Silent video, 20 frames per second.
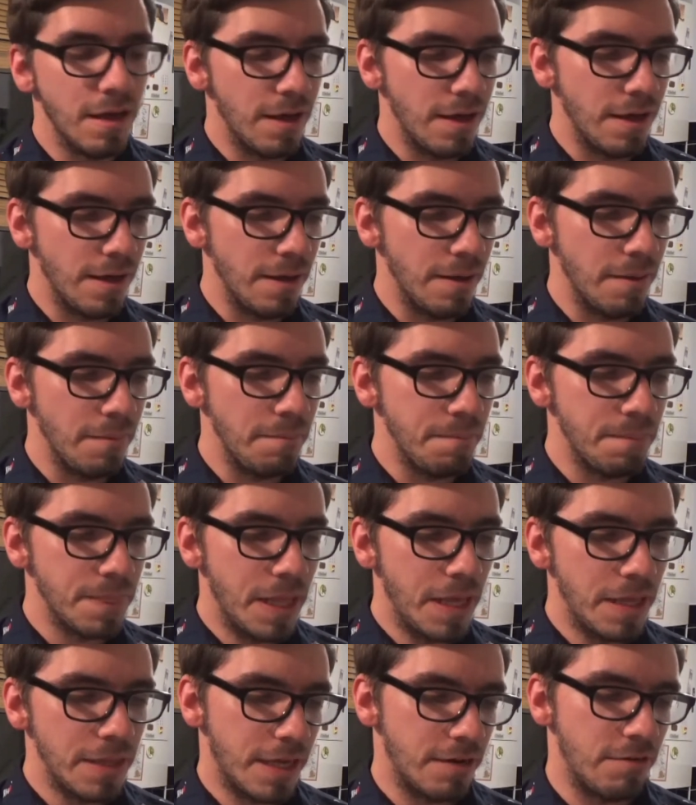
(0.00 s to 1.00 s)
Um,
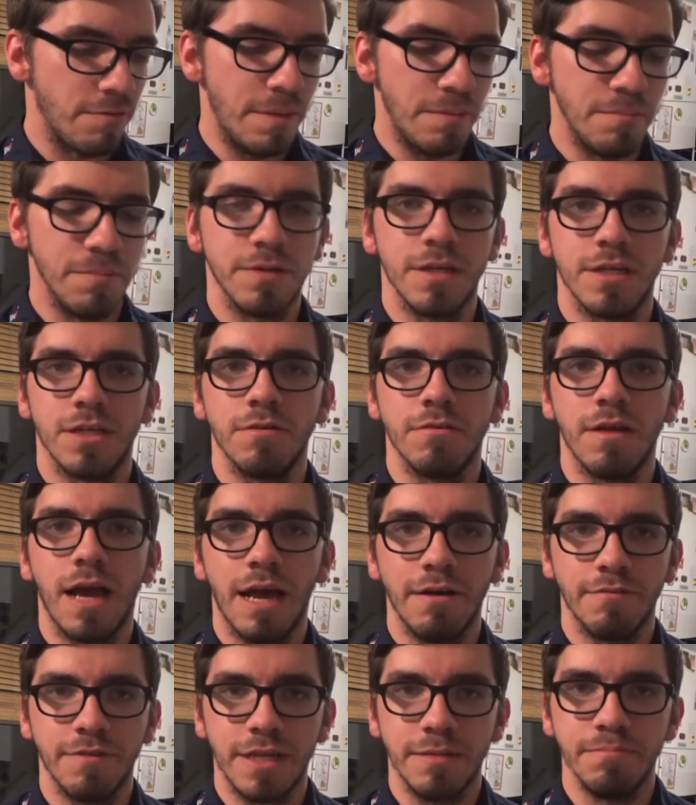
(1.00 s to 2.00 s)
then I remembered I don't
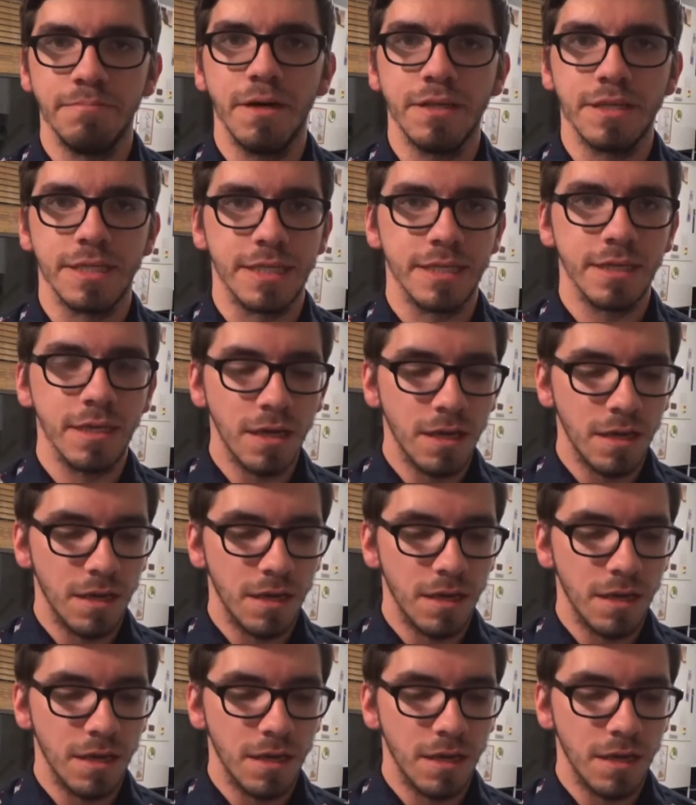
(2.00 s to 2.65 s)
have any money.